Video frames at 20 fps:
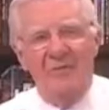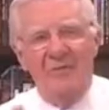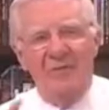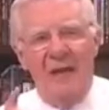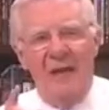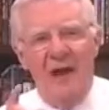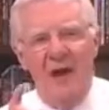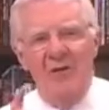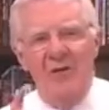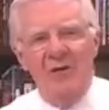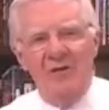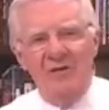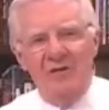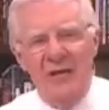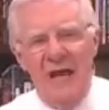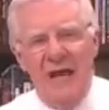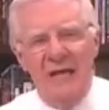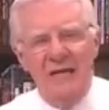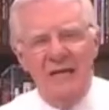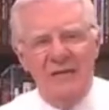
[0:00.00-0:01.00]
found that
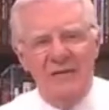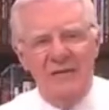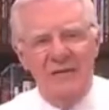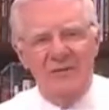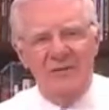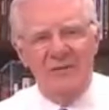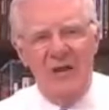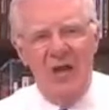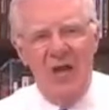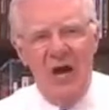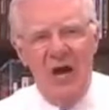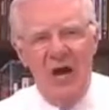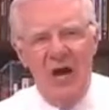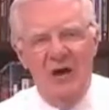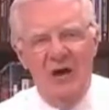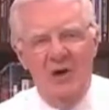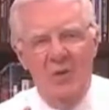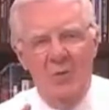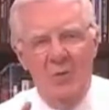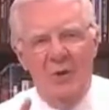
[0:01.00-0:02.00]
understanding this
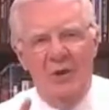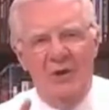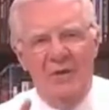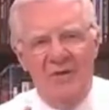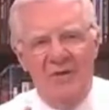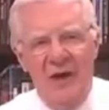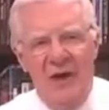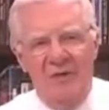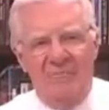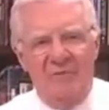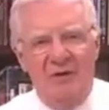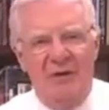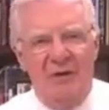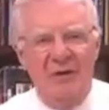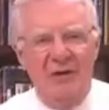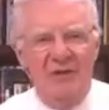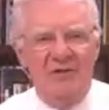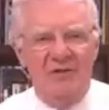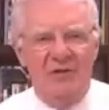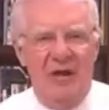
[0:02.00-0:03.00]
law will
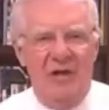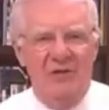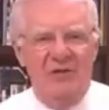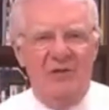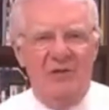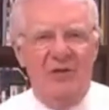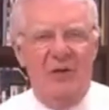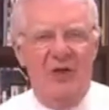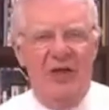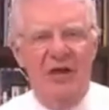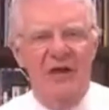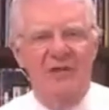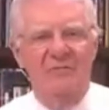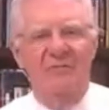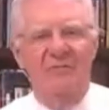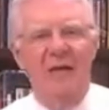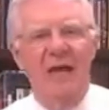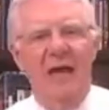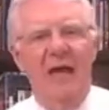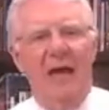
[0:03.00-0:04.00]
definitely change your
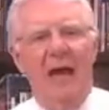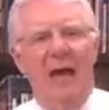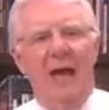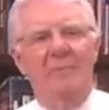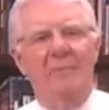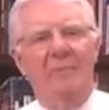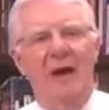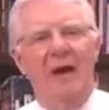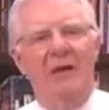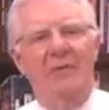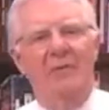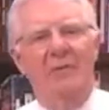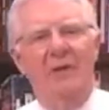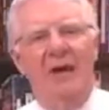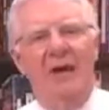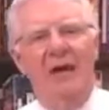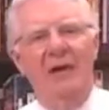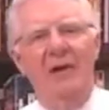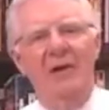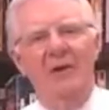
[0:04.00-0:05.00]
life. And by the
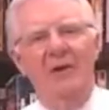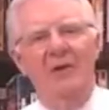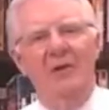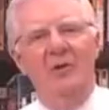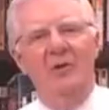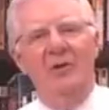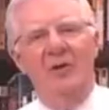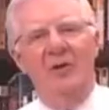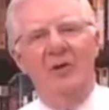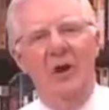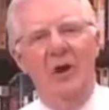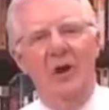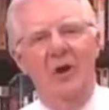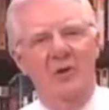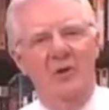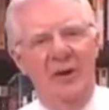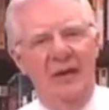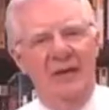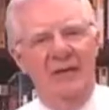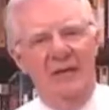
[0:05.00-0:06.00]
way, you can
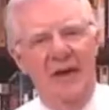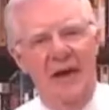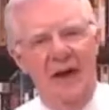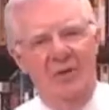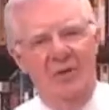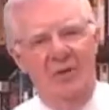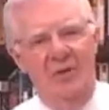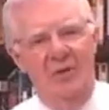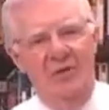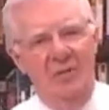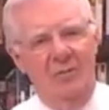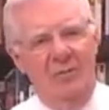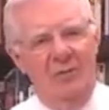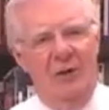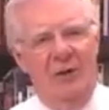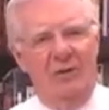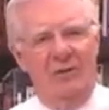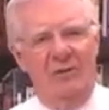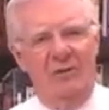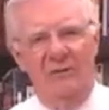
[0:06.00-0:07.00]
go and download the
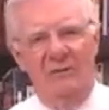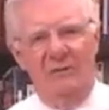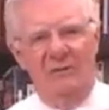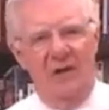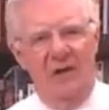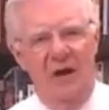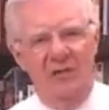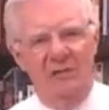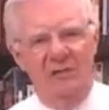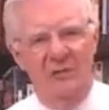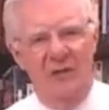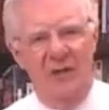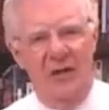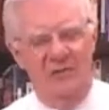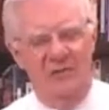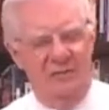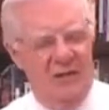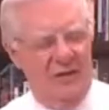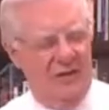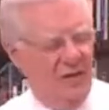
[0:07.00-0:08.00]
book. Costs you
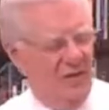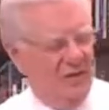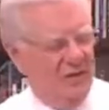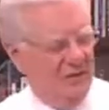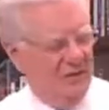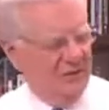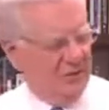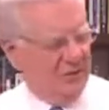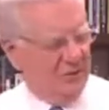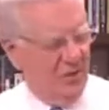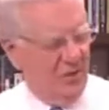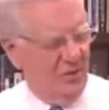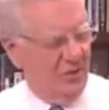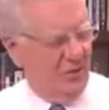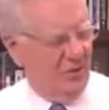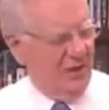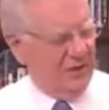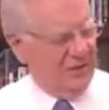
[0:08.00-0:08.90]
nothing. Just go